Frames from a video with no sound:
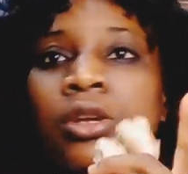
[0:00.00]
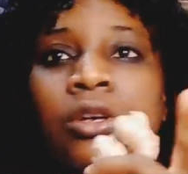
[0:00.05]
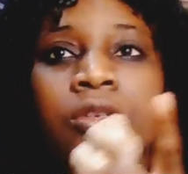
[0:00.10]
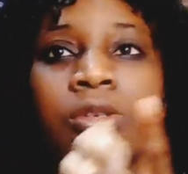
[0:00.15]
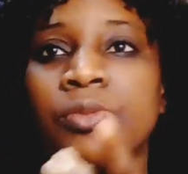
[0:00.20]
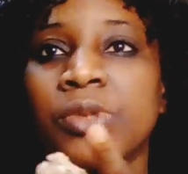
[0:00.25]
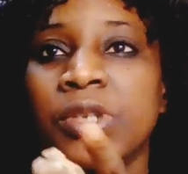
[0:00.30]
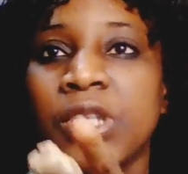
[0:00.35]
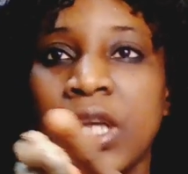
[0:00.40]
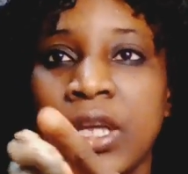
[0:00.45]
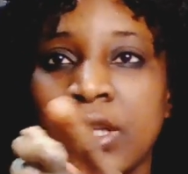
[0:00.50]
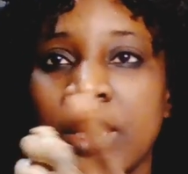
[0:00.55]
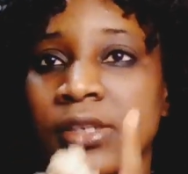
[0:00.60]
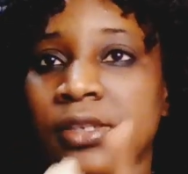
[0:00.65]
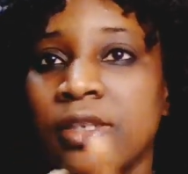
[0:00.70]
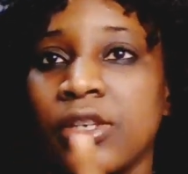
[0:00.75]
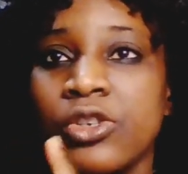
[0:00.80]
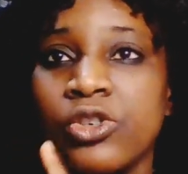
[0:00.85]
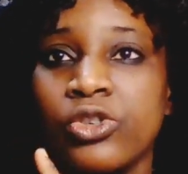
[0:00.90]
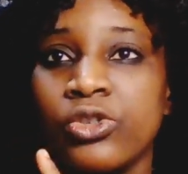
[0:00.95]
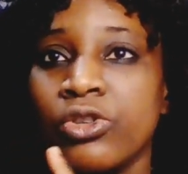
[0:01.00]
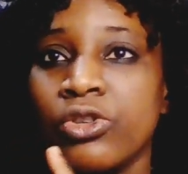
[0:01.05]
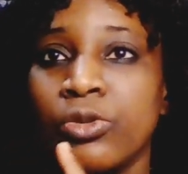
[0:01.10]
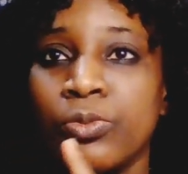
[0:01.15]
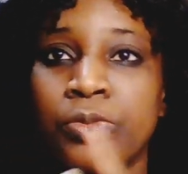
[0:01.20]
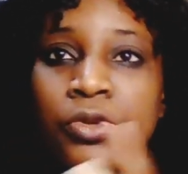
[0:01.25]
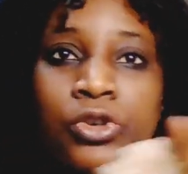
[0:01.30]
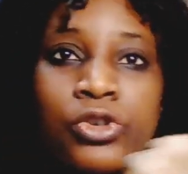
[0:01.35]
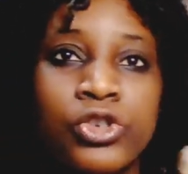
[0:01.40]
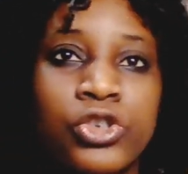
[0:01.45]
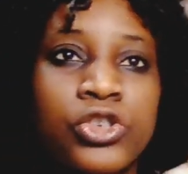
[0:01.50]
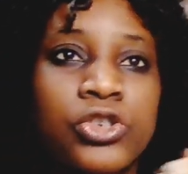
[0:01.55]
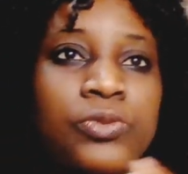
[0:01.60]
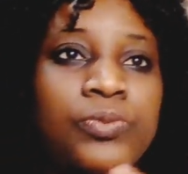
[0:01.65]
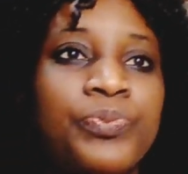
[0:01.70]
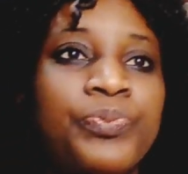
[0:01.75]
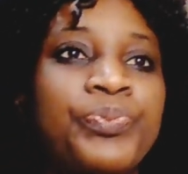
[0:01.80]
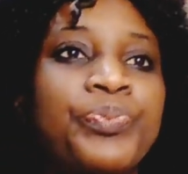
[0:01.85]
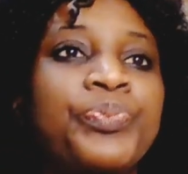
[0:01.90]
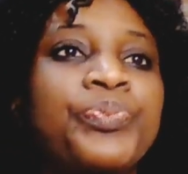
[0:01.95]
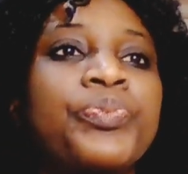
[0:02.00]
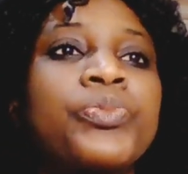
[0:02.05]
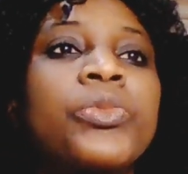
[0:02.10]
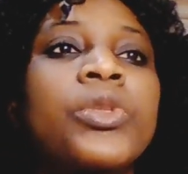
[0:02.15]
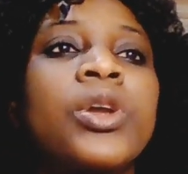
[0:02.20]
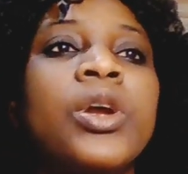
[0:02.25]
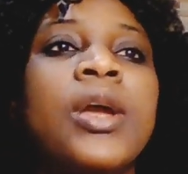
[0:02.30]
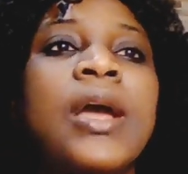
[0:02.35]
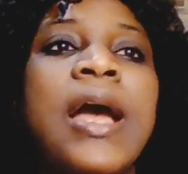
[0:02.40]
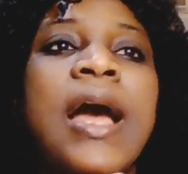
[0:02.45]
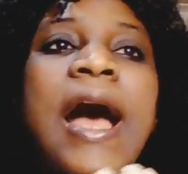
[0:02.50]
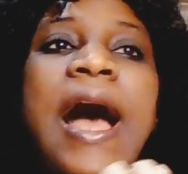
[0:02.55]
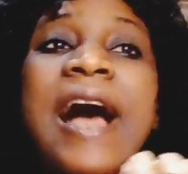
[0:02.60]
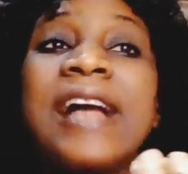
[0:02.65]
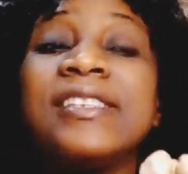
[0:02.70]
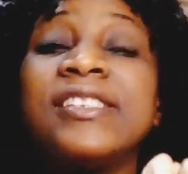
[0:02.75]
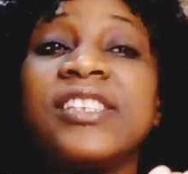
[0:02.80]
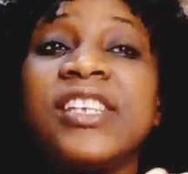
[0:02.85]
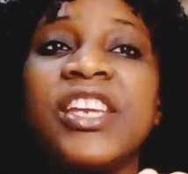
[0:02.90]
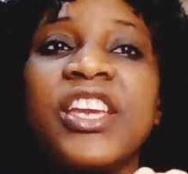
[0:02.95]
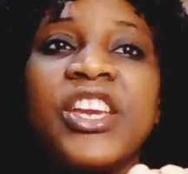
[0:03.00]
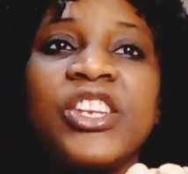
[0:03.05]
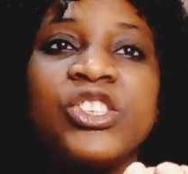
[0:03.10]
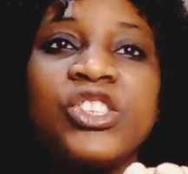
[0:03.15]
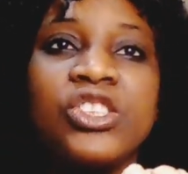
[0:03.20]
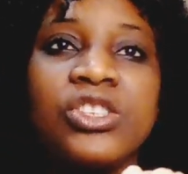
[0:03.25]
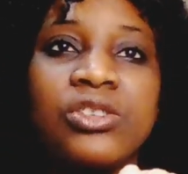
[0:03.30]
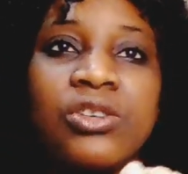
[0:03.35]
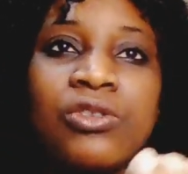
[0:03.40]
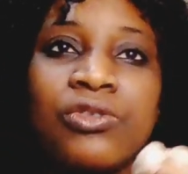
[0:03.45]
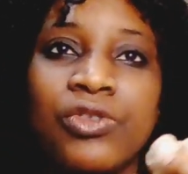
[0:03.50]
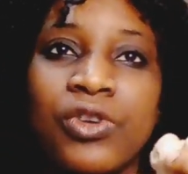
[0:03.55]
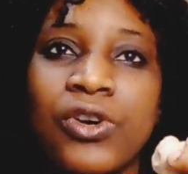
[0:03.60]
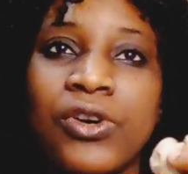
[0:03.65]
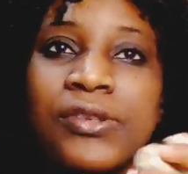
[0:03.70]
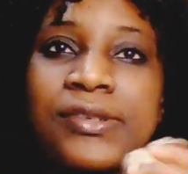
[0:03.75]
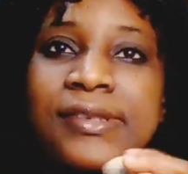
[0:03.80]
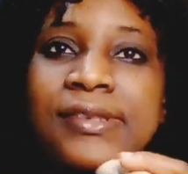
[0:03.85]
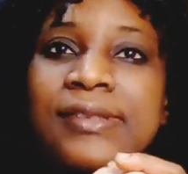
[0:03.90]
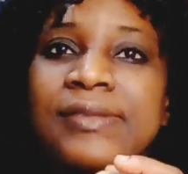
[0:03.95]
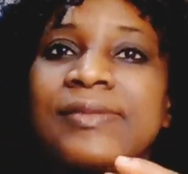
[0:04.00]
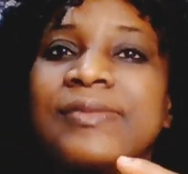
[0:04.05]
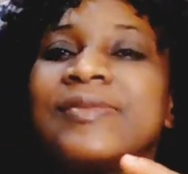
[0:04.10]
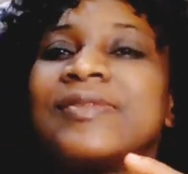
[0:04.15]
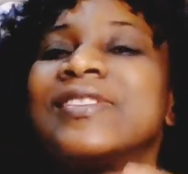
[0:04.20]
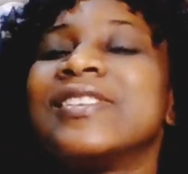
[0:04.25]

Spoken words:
Doesn't mean that I say you should not brush. Anti-aging, of course.